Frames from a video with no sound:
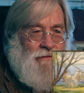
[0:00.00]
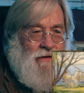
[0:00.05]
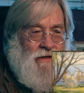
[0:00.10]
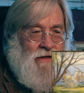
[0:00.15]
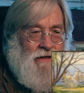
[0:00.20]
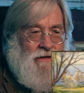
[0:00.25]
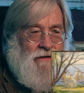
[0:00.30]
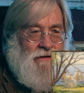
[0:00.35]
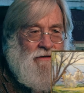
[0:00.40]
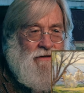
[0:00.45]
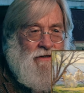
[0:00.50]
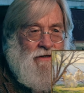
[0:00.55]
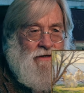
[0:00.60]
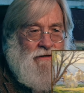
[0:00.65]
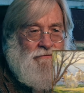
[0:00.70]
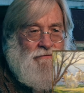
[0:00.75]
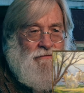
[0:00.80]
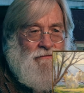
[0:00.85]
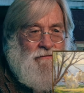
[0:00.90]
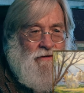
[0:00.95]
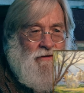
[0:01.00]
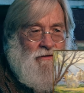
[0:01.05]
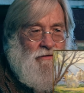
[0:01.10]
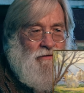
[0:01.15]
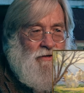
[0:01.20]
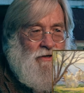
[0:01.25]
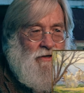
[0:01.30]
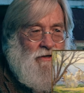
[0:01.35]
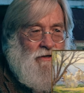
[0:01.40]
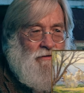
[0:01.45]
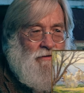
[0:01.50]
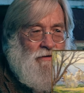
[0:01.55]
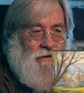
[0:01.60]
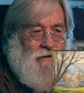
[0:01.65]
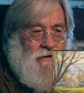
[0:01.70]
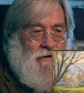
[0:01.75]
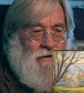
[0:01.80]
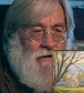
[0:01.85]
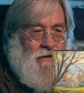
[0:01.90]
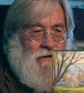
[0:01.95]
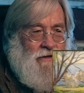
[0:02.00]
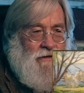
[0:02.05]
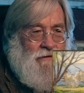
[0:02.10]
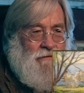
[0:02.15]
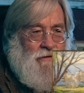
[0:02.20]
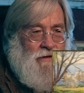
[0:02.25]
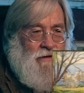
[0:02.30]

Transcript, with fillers: and uh, you know, uh,